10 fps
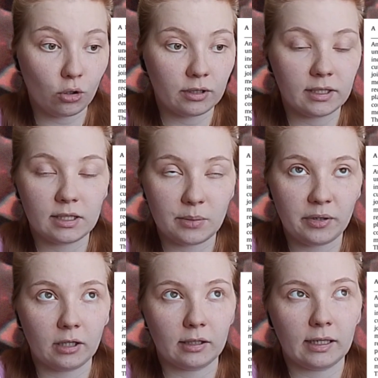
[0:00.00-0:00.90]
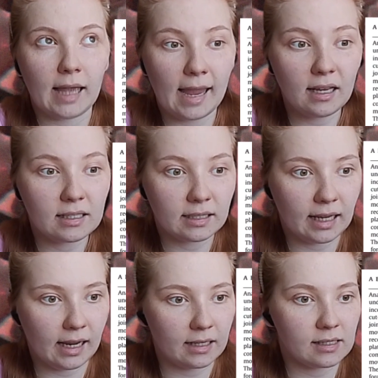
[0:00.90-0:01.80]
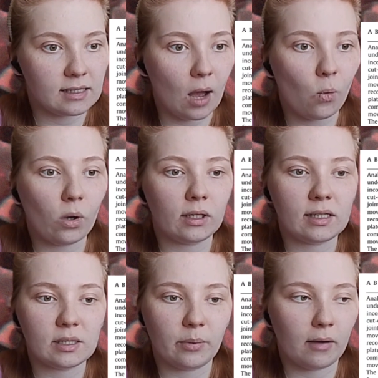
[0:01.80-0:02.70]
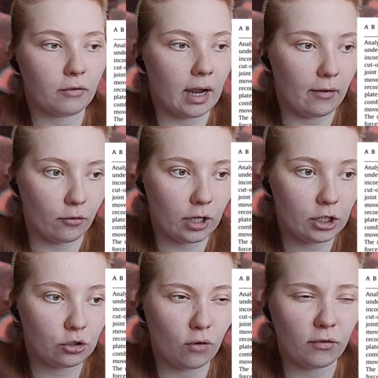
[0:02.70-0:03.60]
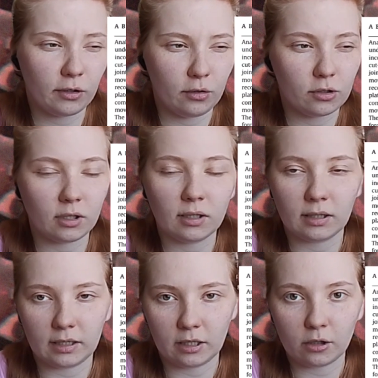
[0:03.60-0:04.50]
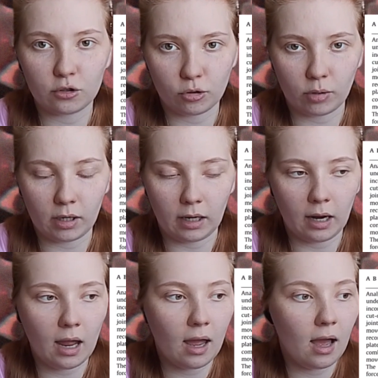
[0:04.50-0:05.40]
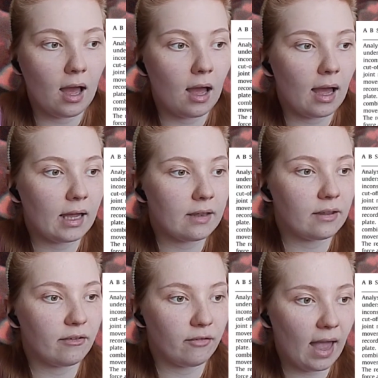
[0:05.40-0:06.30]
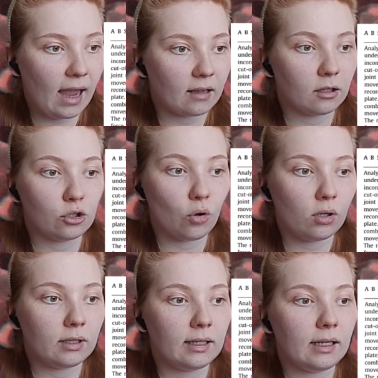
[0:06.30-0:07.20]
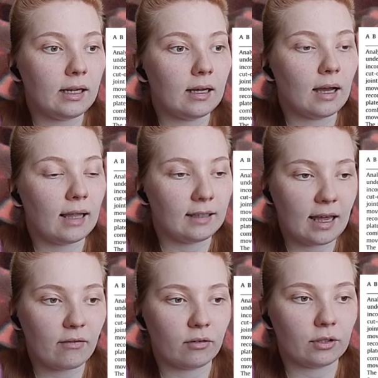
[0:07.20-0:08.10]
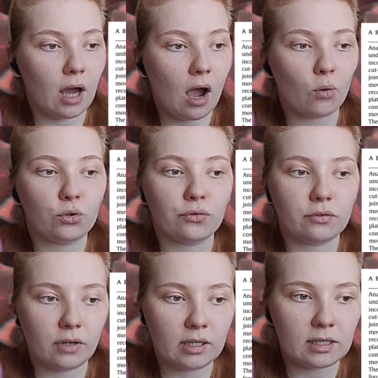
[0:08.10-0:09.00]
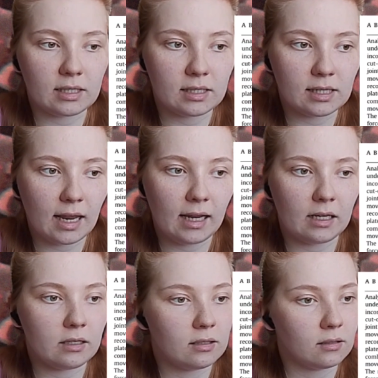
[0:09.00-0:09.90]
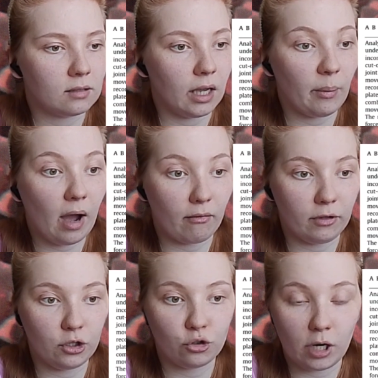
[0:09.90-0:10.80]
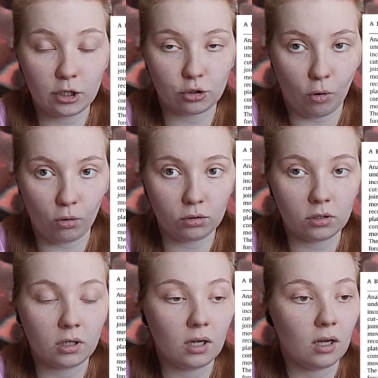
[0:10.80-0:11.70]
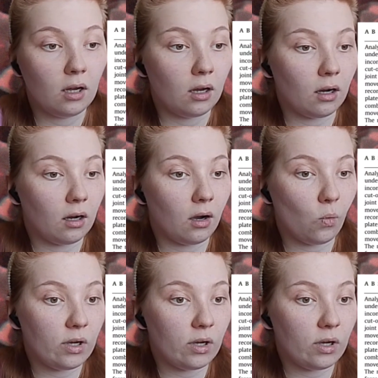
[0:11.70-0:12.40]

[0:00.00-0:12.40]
inconsistent filtering can shift athletes from high risk to normal, affecting research and decision making. One of 20 players with peak knee abduction moment higher than mean